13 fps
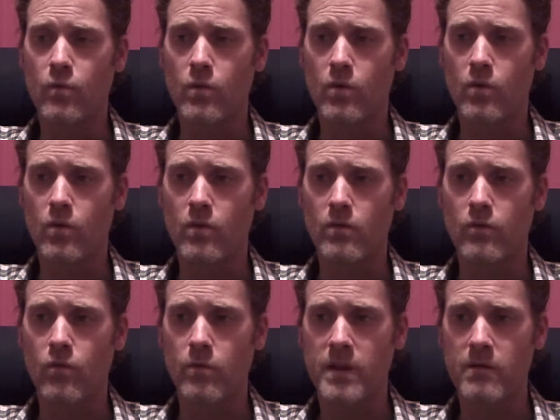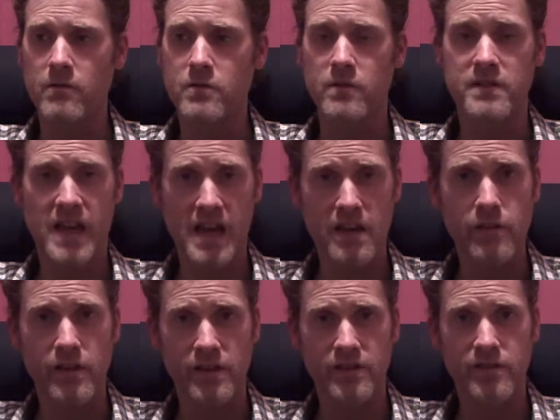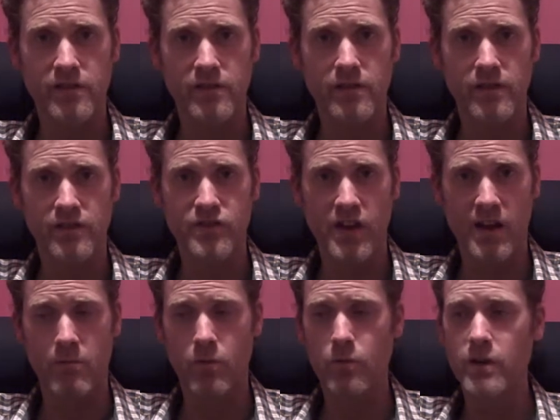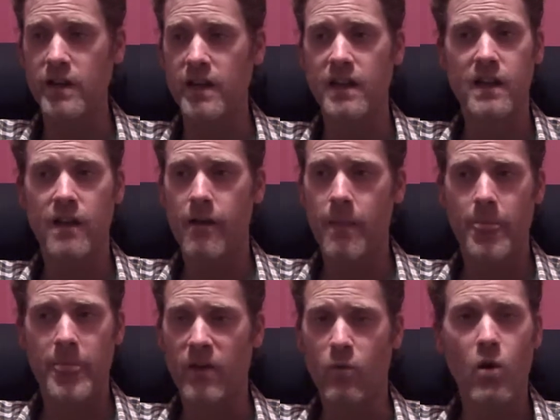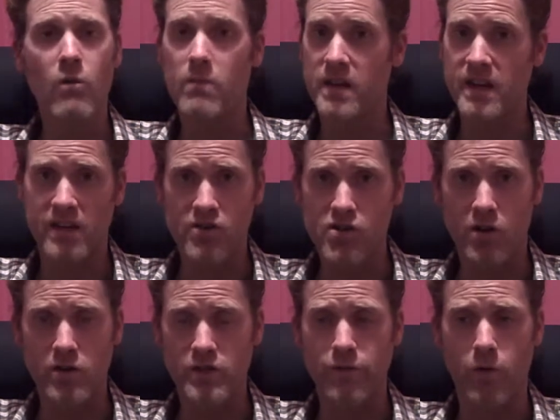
will will be able to attend this this jamboree. There won't be any charge